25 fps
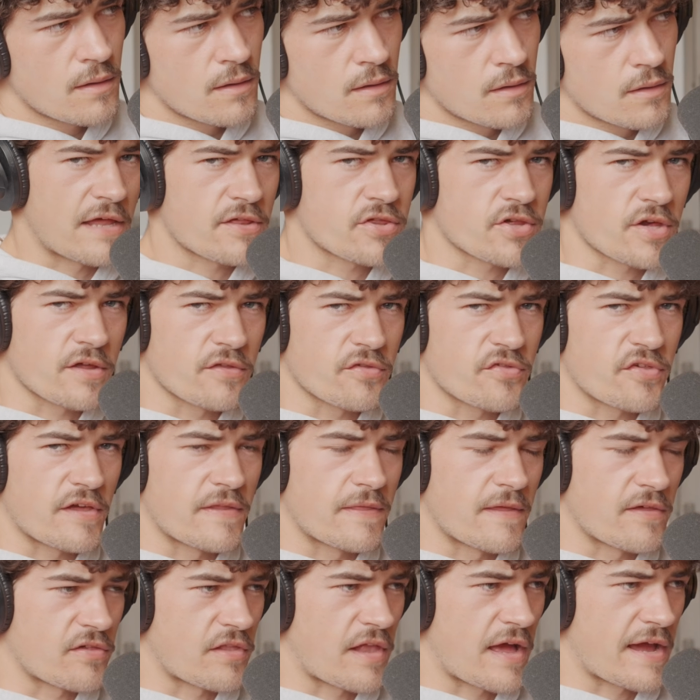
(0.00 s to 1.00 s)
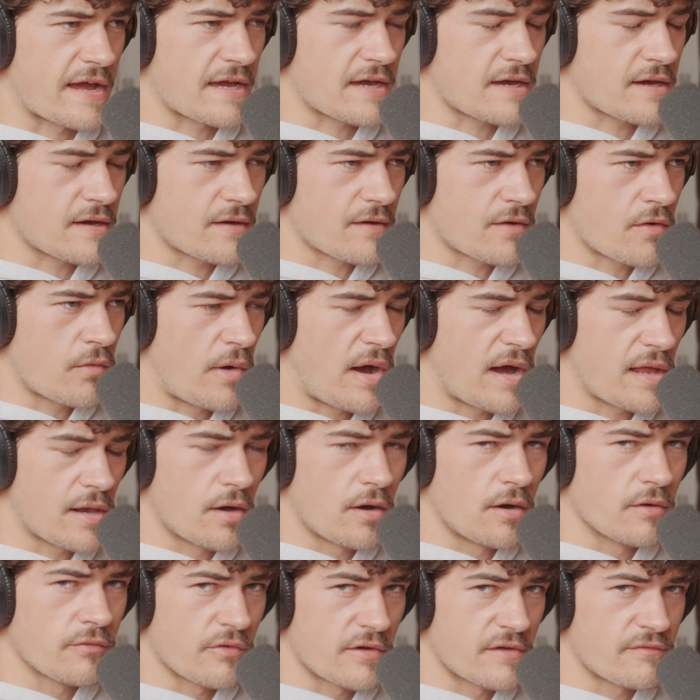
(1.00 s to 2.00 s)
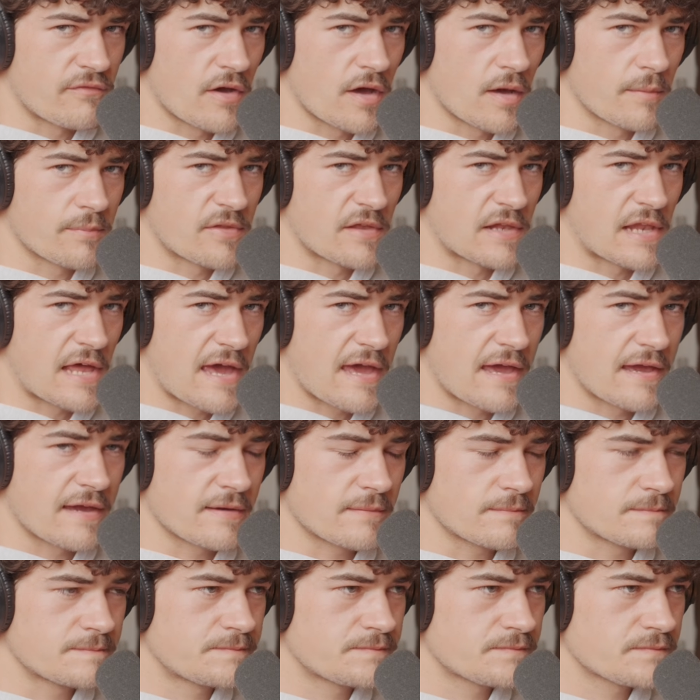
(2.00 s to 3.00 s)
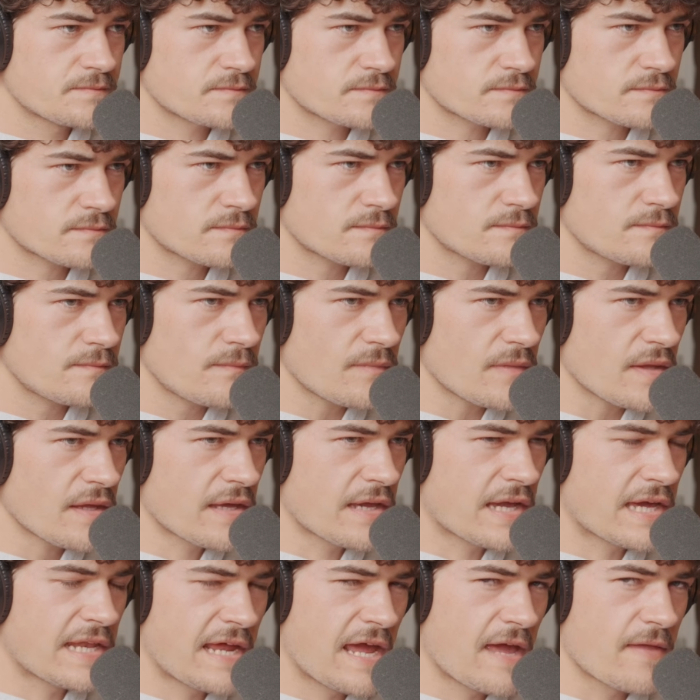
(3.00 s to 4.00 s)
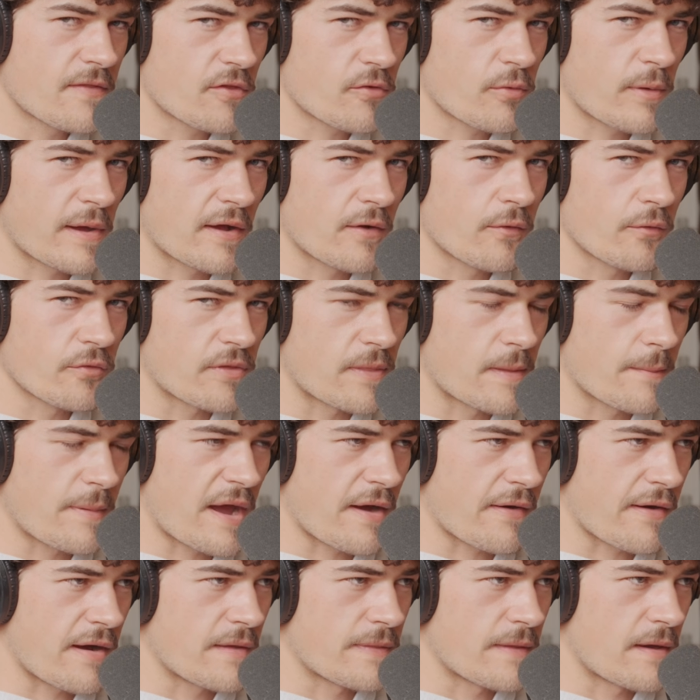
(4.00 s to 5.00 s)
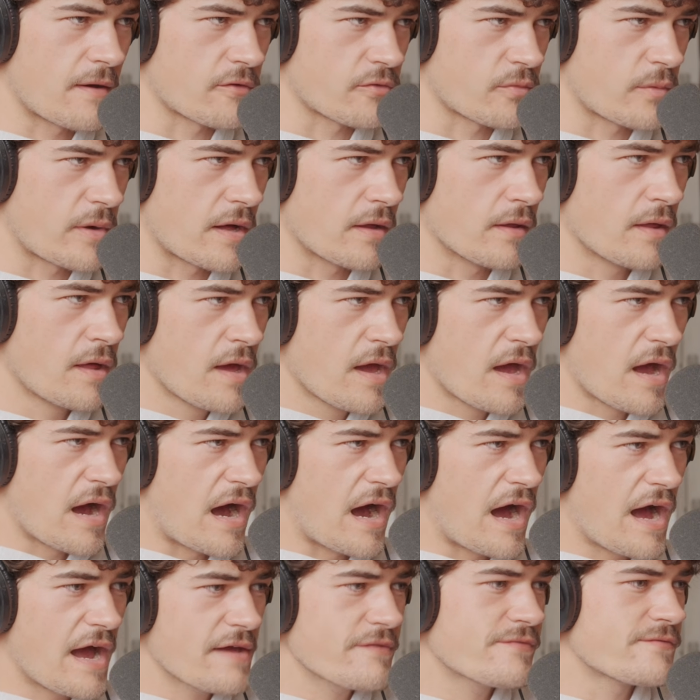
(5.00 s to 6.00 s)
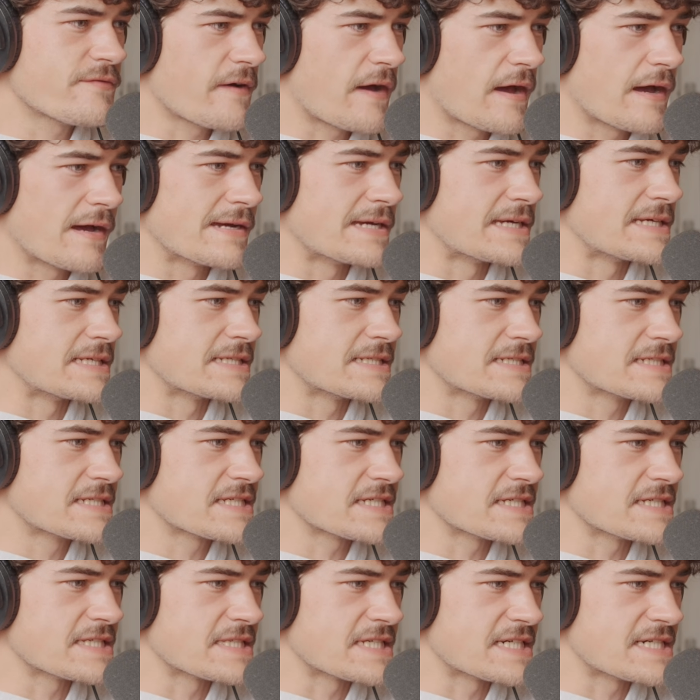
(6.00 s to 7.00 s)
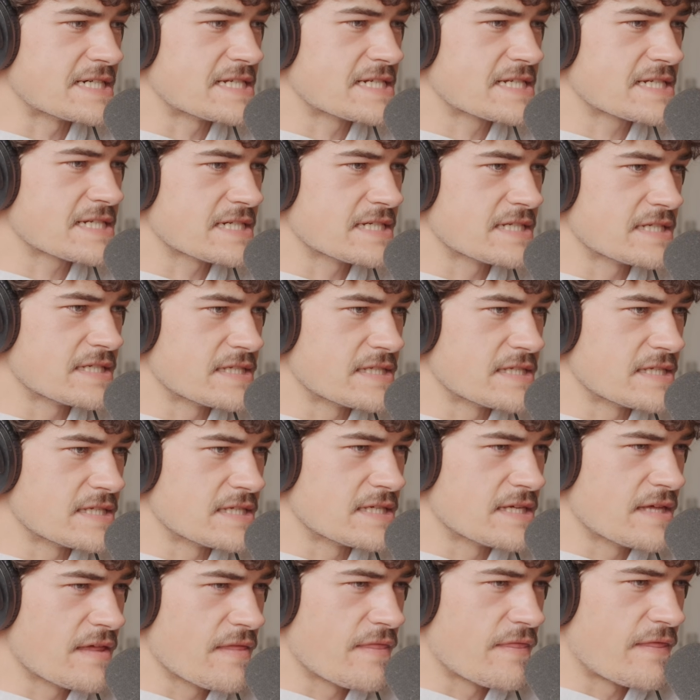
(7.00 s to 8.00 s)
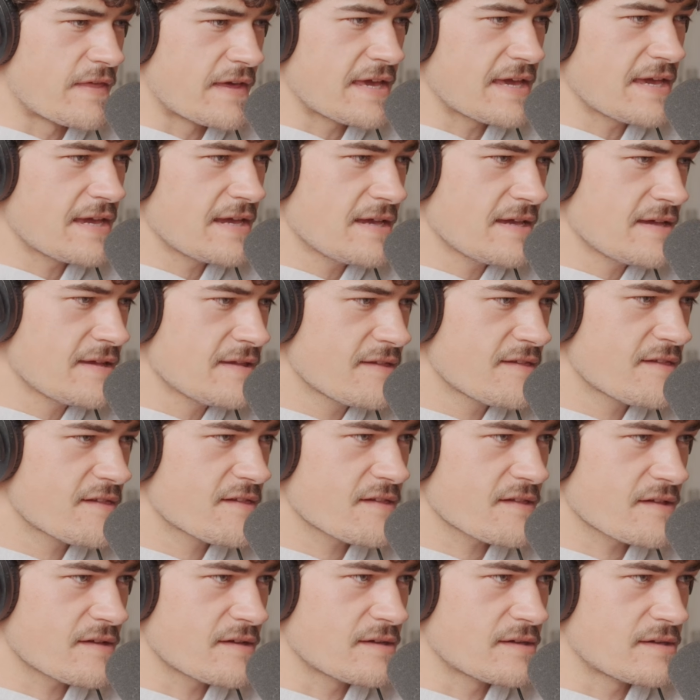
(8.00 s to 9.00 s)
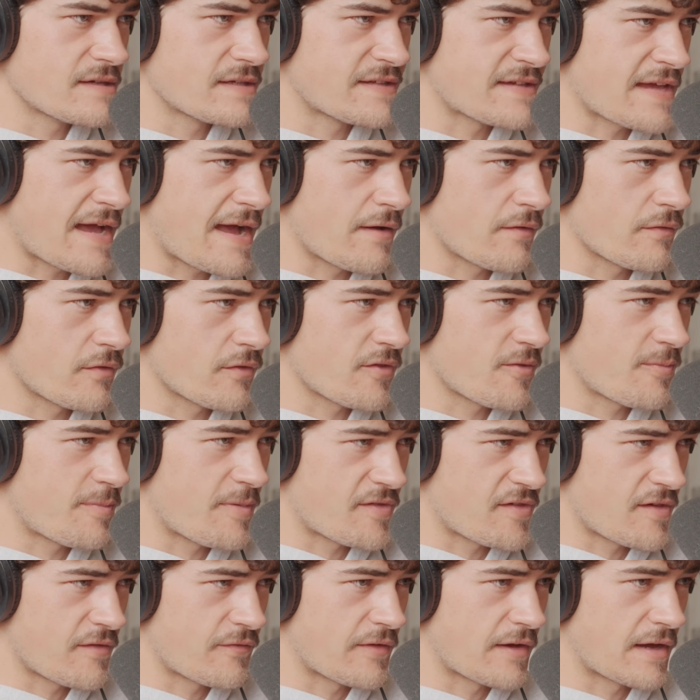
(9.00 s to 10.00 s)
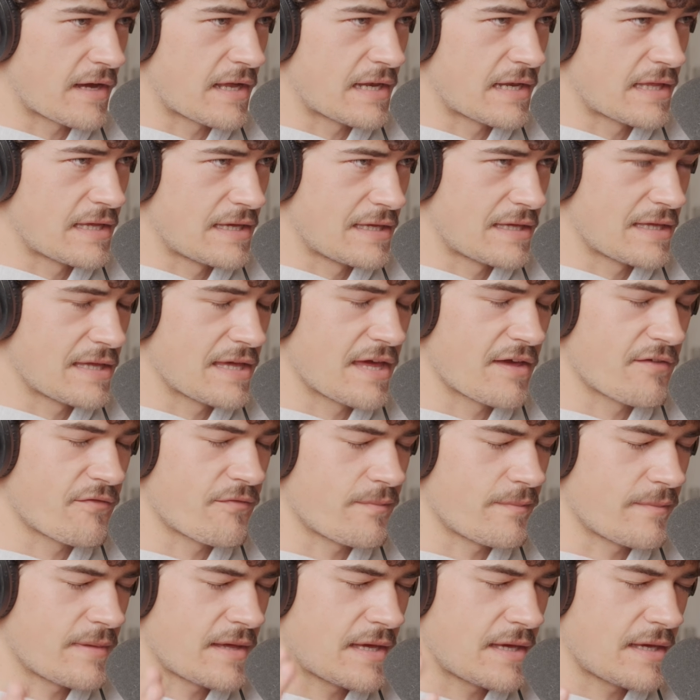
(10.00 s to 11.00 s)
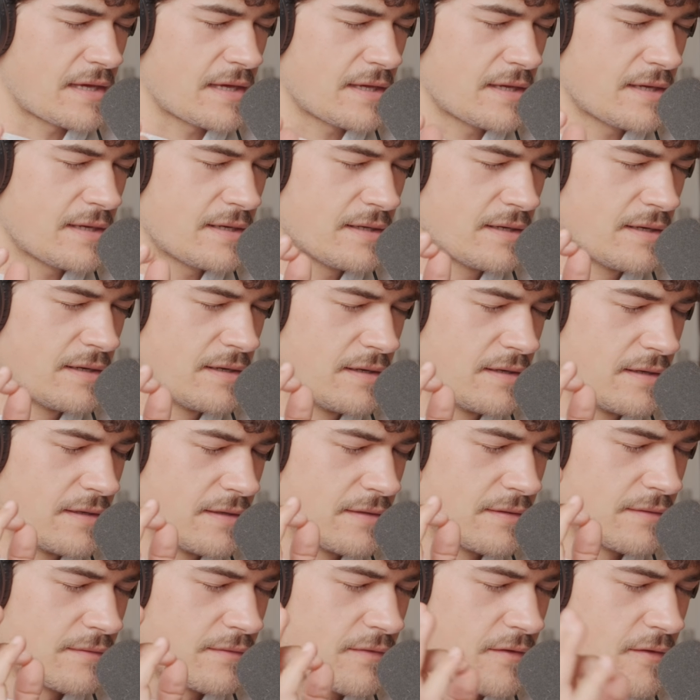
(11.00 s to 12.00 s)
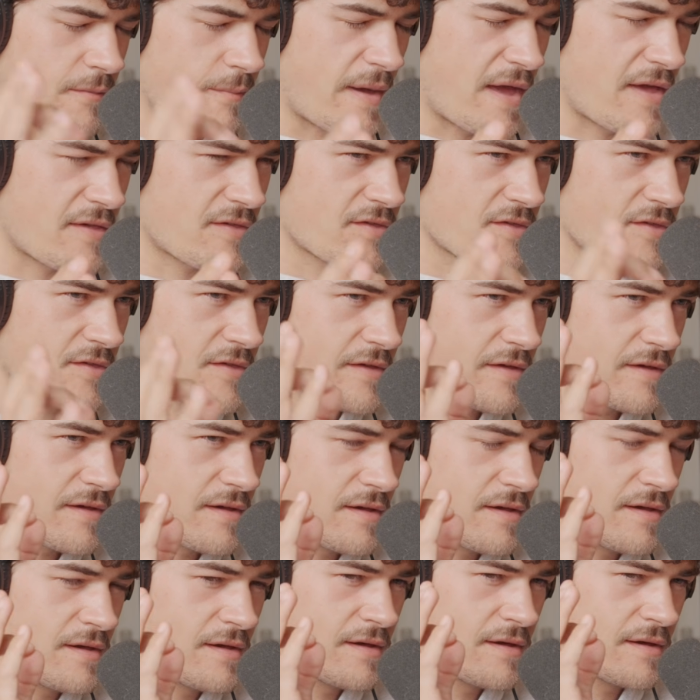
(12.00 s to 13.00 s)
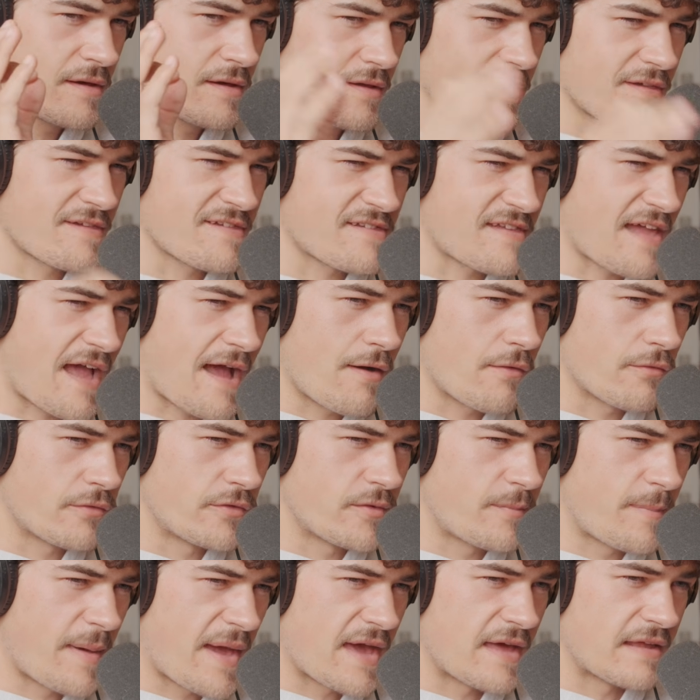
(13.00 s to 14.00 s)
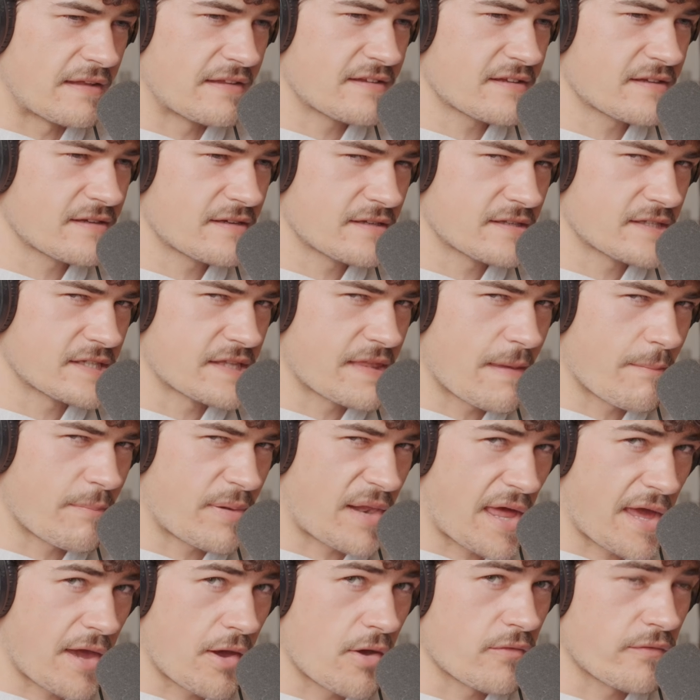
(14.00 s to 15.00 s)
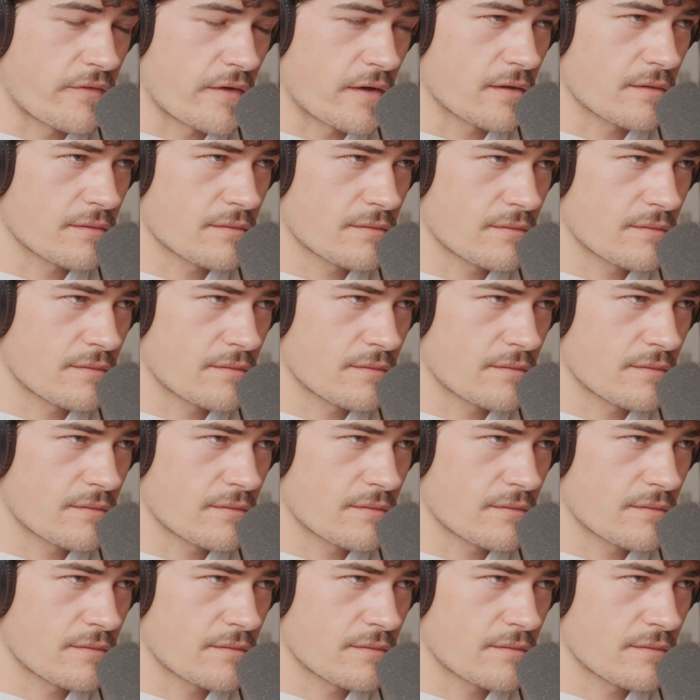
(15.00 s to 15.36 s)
As you can see, there's like quite a lot of reverb delay. You can hear the twinkles in the background there as well. I find that these sounds specifically give me the best sound bed to then play over.